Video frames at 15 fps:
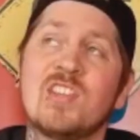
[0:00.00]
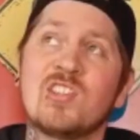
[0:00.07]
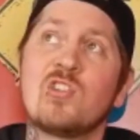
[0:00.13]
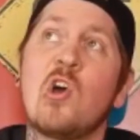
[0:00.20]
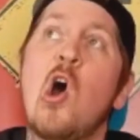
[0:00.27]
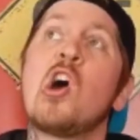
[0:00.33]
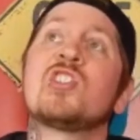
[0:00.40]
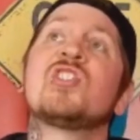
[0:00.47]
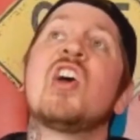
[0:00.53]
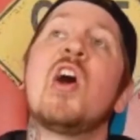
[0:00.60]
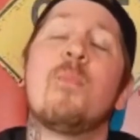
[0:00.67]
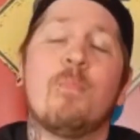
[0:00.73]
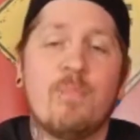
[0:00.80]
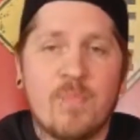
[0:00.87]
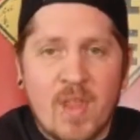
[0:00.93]
this is
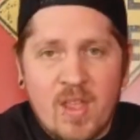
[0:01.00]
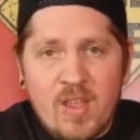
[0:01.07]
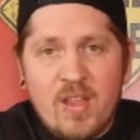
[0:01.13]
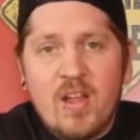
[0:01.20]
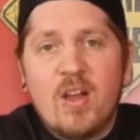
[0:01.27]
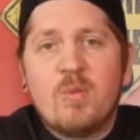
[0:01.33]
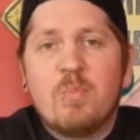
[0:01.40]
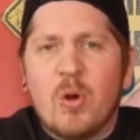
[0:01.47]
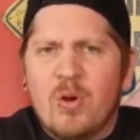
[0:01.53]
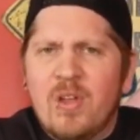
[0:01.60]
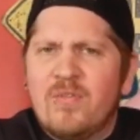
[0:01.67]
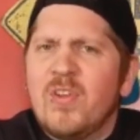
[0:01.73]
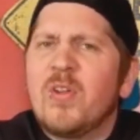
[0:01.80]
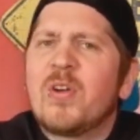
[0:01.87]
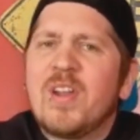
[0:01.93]
awesome! But
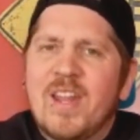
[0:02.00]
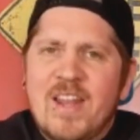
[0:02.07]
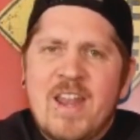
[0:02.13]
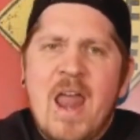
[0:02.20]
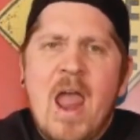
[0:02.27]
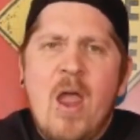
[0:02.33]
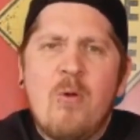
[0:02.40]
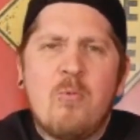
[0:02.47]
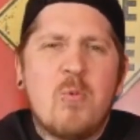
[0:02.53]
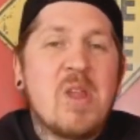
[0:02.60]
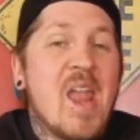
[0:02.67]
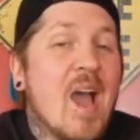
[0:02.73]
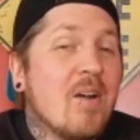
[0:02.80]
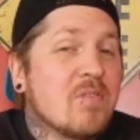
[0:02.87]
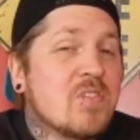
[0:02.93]
if you look at it now,
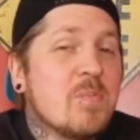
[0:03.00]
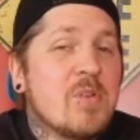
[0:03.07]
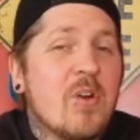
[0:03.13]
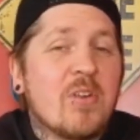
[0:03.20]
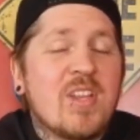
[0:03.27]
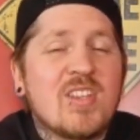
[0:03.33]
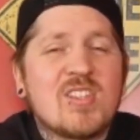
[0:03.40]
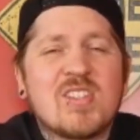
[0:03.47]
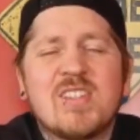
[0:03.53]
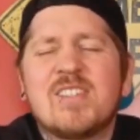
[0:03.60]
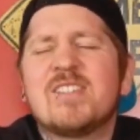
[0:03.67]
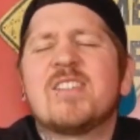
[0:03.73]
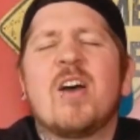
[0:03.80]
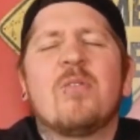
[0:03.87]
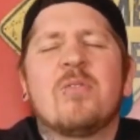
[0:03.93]
we have to be honest,
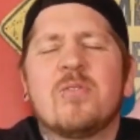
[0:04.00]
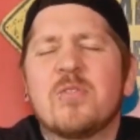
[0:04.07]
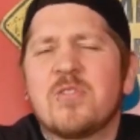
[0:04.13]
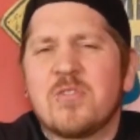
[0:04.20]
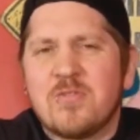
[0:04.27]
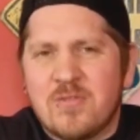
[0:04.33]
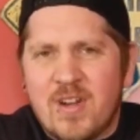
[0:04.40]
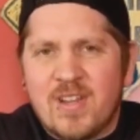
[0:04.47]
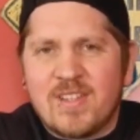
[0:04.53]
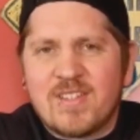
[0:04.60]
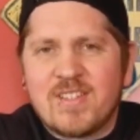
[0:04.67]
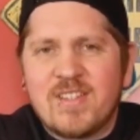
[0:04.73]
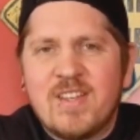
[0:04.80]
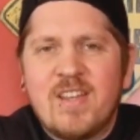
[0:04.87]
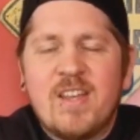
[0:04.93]
it don't look great.